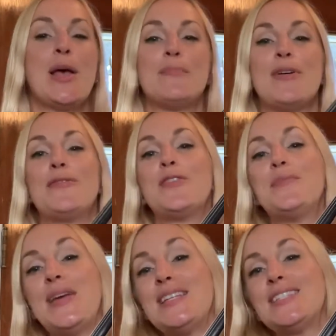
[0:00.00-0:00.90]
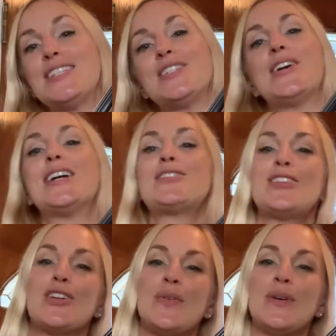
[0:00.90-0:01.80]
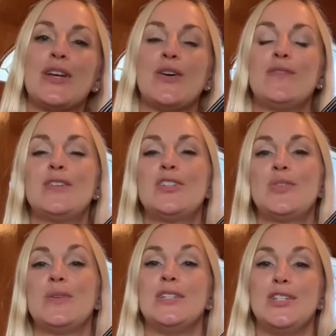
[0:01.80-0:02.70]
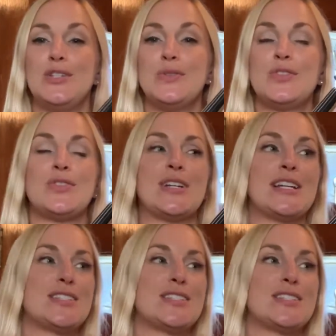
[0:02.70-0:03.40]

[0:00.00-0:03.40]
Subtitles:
But for basses, you're actually going over to a new string.